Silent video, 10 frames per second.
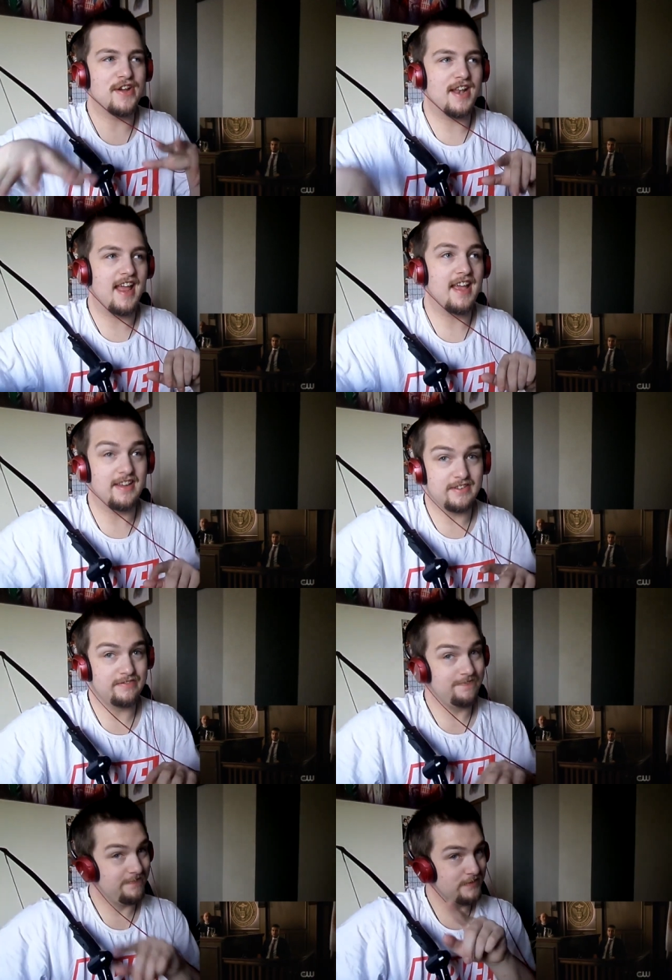like,
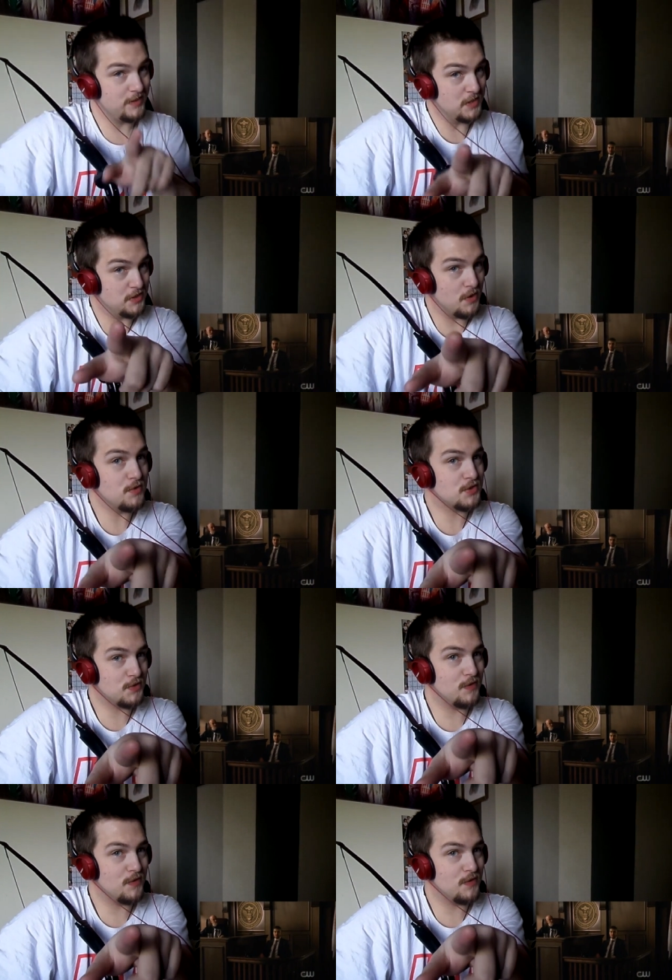don't screw